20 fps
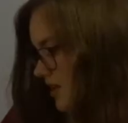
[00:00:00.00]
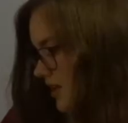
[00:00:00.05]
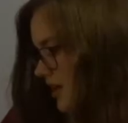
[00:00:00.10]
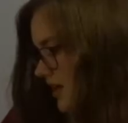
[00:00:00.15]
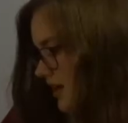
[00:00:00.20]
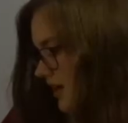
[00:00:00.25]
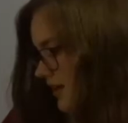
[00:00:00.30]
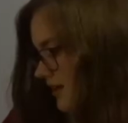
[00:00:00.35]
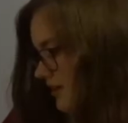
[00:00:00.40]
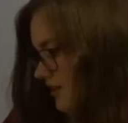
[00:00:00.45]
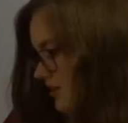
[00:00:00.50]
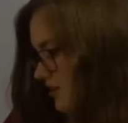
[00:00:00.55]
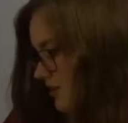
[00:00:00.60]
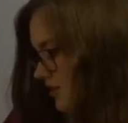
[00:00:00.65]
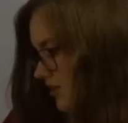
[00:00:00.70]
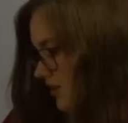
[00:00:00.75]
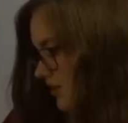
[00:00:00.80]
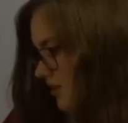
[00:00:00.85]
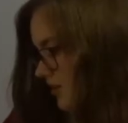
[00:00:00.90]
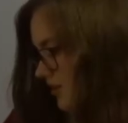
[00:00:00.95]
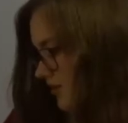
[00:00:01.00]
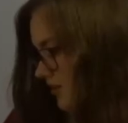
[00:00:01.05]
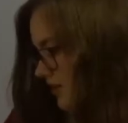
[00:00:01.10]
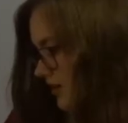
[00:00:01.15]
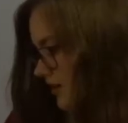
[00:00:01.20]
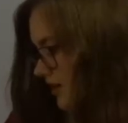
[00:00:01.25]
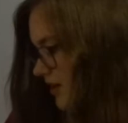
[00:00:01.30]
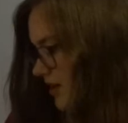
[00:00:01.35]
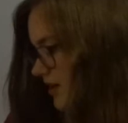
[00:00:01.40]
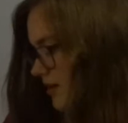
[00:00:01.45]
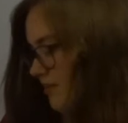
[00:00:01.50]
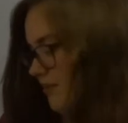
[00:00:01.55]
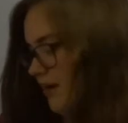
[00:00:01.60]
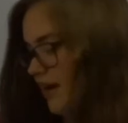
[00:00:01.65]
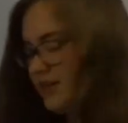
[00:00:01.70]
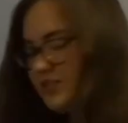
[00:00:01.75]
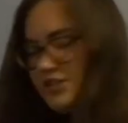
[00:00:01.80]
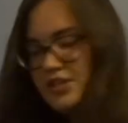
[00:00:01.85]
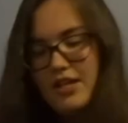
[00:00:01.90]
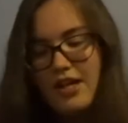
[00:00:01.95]
I can do you an
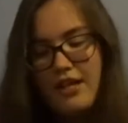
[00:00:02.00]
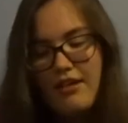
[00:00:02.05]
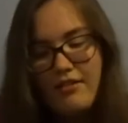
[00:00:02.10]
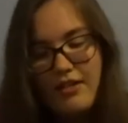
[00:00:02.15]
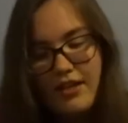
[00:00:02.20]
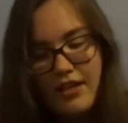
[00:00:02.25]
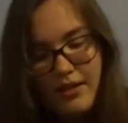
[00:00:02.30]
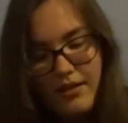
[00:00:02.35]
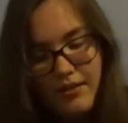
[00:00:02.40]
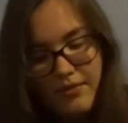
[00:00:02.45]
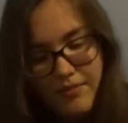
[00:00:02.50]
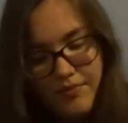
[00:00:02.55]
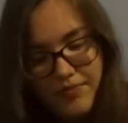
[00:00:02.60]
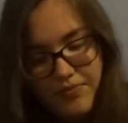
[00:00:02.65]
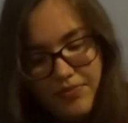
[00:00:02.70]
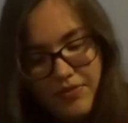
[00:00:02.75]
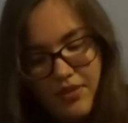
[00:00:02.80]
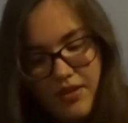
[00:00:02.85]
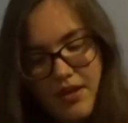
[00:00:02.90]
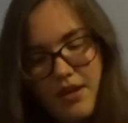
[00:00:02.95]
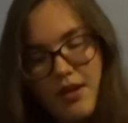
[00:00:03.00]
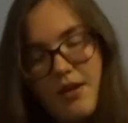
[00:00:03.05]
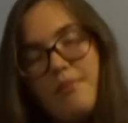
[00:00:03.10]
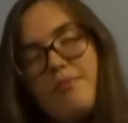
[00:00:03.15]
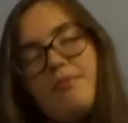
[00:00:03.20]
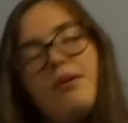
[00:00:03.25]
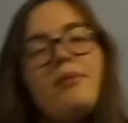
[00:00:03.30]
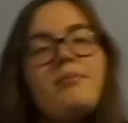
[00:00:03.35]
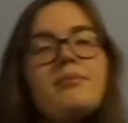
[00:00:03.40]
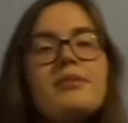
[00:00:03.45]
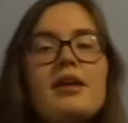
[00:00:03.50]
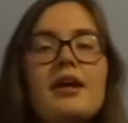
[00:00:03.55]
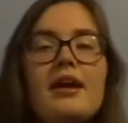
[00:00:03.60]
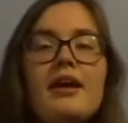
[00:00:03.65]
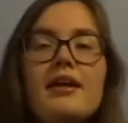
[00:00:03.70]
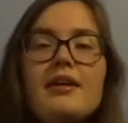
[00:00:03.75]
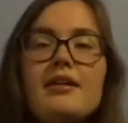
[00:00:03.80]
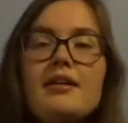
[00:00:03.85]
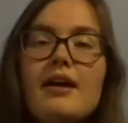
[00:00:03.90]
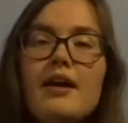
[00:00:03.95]
imaginary
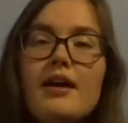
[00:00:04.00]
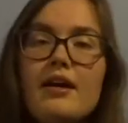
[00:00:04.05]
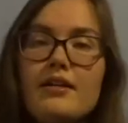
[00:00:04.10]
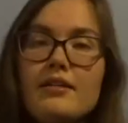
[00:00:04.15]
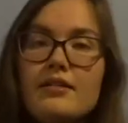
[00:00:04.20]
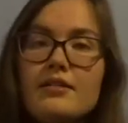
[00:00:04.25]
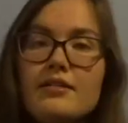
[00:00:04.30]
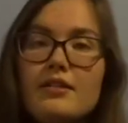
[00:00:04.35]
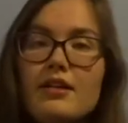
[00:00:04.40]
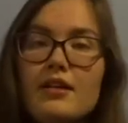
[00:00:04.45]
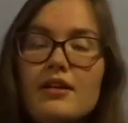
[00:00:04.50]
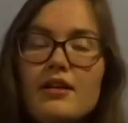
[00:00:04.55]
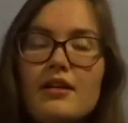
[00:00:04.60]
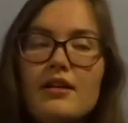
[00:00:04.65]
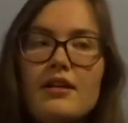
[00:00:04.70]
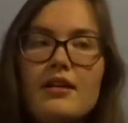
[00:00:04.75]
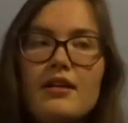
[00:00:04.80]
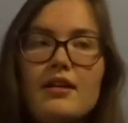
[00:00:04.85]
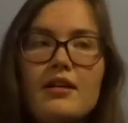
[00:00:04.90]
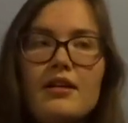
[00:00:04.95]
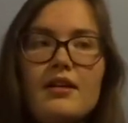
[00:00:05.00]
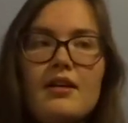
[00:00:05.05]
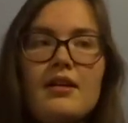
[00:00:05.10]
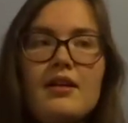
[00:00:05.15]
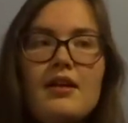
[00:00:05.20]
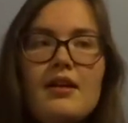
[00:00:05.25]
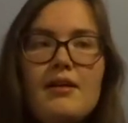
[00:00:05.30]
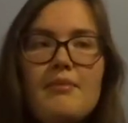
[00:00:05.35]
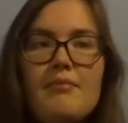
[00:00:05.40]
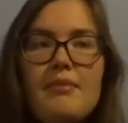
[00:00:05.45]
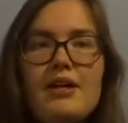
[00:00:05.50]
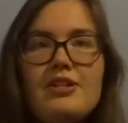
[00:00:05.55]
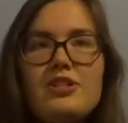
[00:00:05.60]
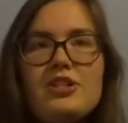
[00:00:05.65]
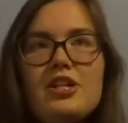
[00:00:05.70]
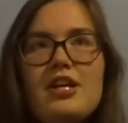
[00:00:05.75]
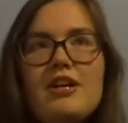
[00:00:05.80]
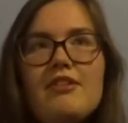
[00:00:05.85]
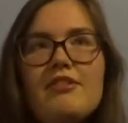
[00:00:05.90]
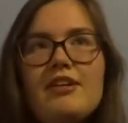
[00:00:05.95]
pumpkin and
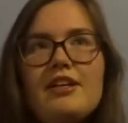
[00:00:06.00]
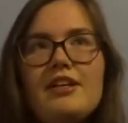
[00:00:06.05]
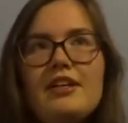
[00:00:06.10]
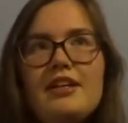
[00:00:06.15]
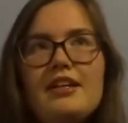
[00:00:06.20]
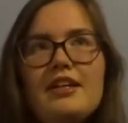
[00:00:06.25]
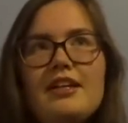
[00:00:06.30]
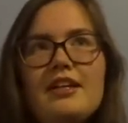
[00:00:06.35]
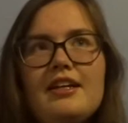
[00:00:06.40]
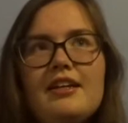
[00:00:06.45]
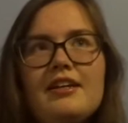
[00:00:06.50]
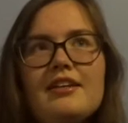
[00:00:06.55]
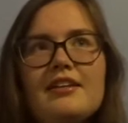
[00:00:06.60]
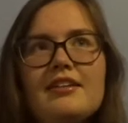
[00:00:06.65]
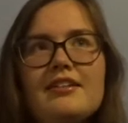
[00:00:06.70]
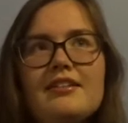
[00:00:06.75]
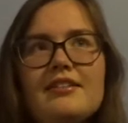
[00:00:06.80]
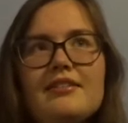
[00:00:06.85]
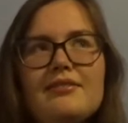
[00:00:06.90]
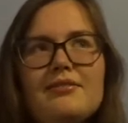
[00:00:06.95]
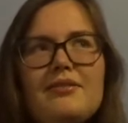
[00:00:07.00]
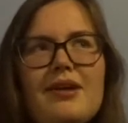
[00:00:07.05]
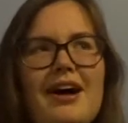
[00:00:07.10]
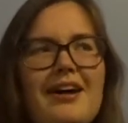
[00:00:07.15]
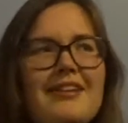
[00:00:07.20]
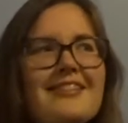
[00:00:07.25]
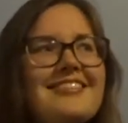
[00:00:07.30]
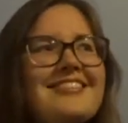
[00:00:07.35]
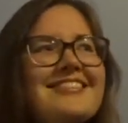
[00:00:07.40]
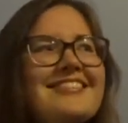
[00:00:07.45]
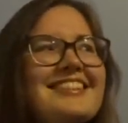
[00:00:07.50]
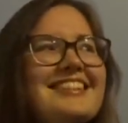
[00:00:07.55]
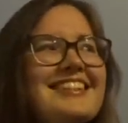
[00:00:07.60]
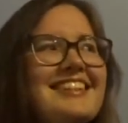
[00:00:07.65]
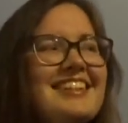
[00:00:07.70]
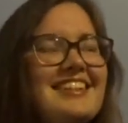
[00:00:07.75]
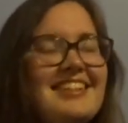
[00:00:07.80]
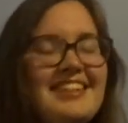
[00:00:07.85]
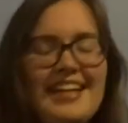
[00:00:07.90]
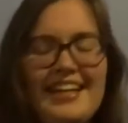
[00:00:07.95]
imaginarily, well,
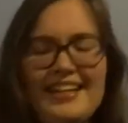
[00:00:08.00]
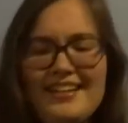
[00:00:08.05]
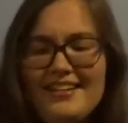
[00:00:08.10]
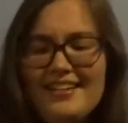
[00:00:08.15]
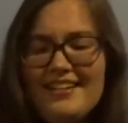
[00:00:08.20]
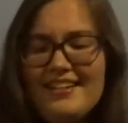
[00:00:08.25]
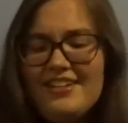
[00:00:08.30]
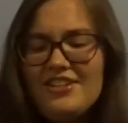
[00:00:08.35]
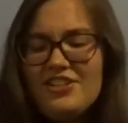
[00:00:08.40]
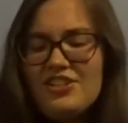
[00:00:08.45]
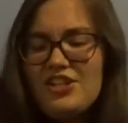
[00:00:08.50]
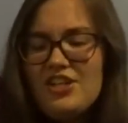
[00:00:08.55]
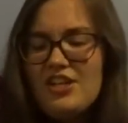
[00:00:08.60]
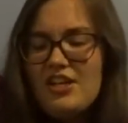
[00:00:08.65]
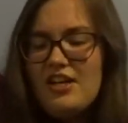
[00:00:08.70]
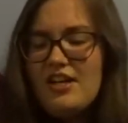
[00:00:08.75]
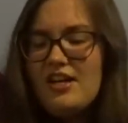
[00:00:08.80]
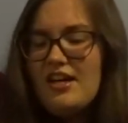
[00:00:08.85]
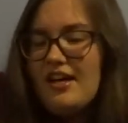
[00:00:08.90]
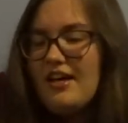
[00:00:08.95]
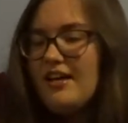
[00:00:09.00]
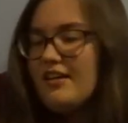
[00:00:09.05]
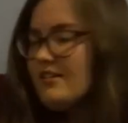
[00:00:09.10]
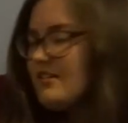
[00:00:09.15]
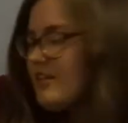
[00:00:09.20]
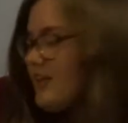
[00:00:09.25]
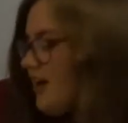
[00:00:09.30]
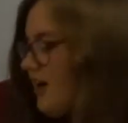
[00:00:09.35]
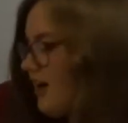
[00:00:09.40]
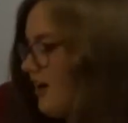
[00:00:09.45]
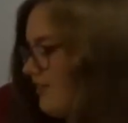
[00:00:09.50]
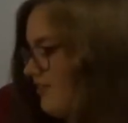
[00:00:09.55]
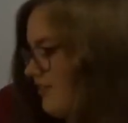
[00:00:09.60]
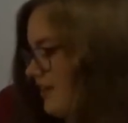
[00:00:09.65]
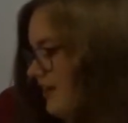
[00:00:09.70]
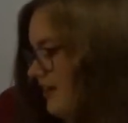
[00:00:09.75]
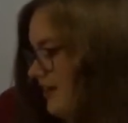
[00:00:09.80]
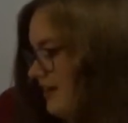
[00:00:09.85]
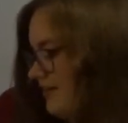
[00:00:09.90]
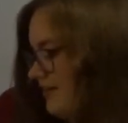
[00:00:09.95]
English, and carve it